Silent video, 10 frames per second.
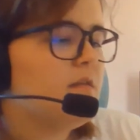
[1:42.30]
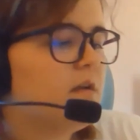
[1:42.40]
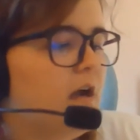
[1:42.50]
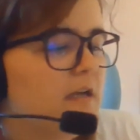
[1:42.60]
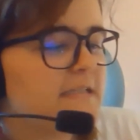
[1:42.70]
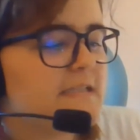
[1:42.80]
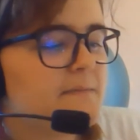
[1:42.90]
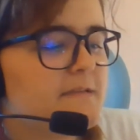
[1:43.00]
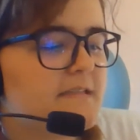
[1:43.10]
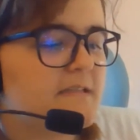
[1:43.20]
The
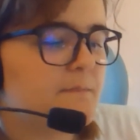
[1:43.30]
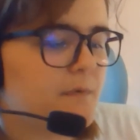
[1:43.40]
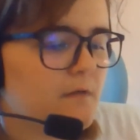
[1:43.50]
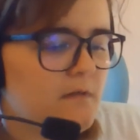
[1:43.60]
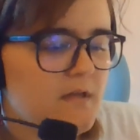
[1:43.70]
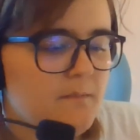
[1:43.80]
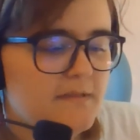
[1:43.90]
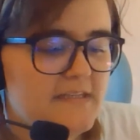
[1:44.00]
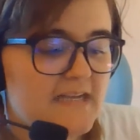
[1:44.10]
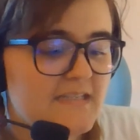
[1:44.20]
concept is simple,
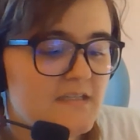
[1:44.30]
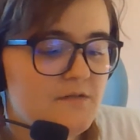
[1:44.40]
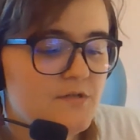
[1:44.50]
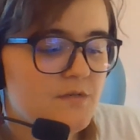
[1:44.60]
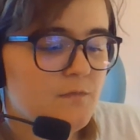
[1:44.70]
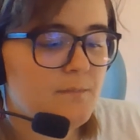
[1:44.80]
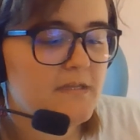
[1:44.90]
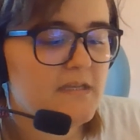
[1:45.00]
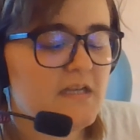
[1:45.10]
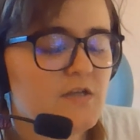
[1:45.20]
but the execution will
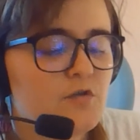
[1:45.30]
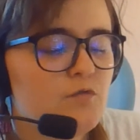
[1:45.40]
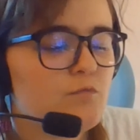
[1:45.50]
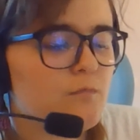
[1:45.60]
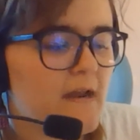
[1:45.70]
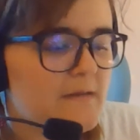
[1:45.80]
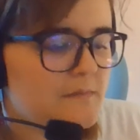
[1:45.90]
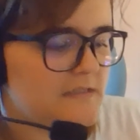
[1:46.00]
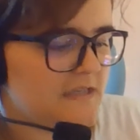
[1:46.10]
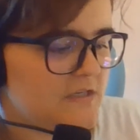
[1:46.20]
be
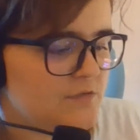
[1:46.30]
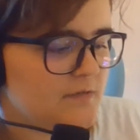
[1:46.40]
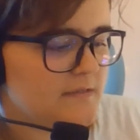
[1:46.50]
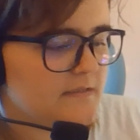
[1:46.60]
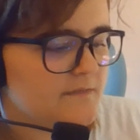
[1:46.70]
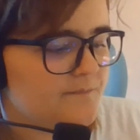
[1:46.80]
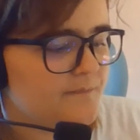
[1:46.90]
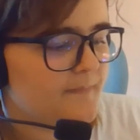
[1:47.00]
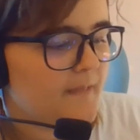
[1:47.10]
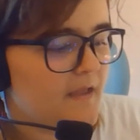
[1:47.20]
incredibly dangerous.
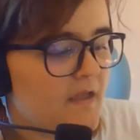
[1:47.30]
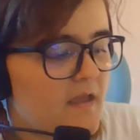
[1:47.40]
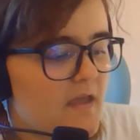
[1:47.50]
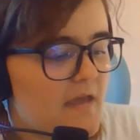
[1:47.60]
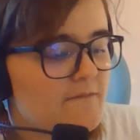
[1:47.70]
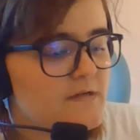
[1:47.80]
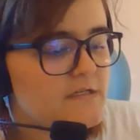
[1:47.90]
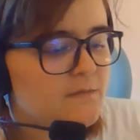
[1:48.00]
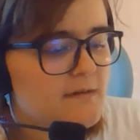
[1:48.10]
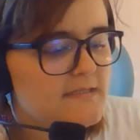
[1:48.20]
Every
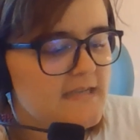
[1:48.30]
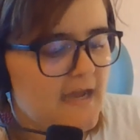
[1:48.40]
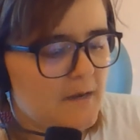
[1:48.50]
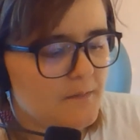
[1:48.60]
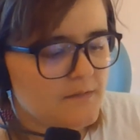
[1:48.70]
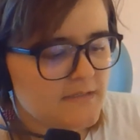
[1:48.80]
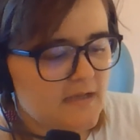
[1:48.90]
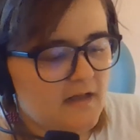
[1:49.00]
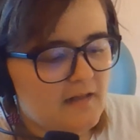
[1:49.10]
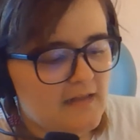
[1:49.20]
20 hours,
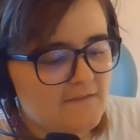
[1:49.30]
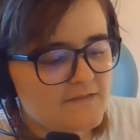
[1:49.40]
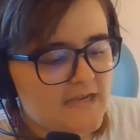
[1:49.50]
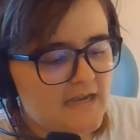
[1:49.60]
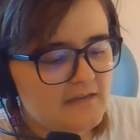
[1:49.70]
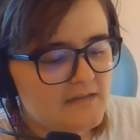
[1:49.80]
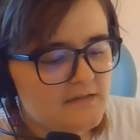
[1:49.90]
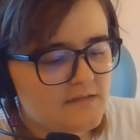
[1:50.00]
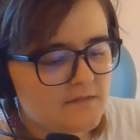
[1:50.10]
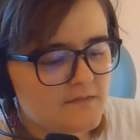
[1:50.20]
I'll have 10
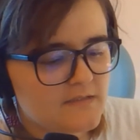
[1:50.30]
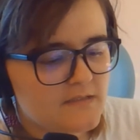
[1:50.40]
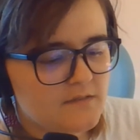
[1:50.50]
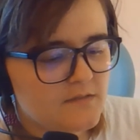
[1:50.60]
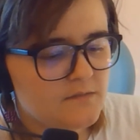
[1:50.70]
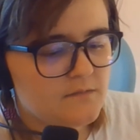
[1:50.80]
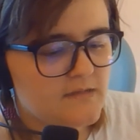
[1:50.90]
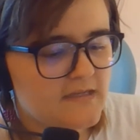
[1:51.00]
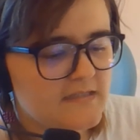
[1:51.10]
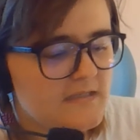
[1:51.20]
liters of CO2
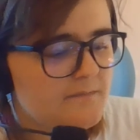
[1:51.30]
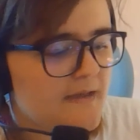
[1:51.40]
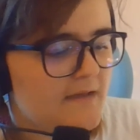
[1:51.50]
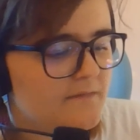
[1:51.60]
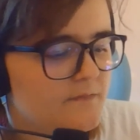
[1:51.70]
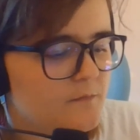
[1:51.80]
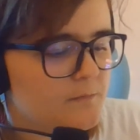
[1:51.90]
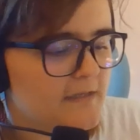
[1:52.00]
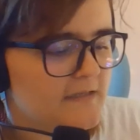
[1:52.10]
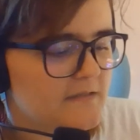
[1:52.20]
thanks to the MAV fuel
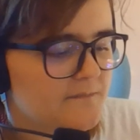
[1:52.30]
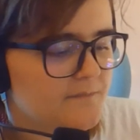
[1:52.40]
plant.